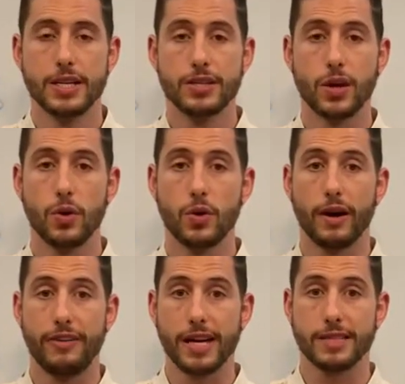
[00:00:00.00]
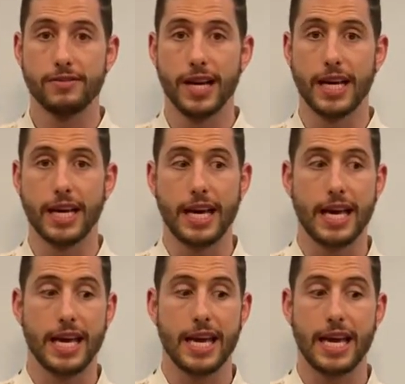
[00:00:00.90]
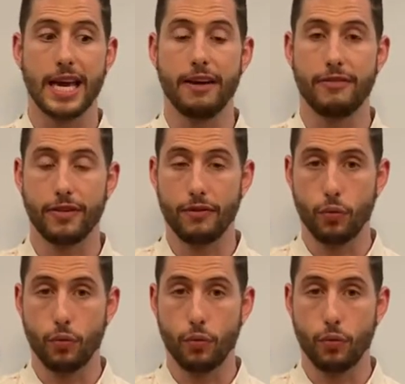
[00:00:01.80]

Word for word: So effectively, if